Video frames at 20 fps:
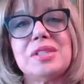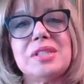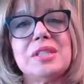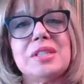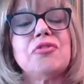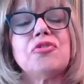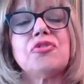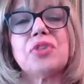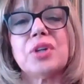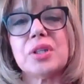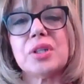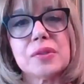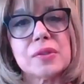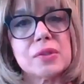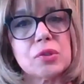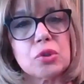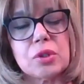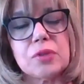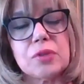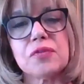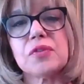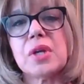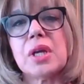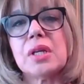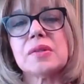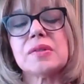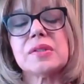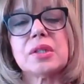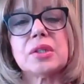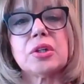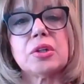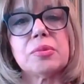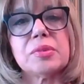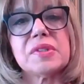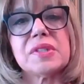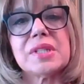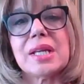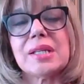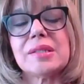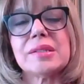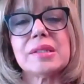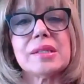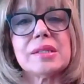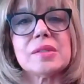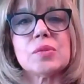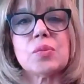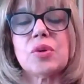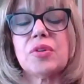different sort of uh, circumstances,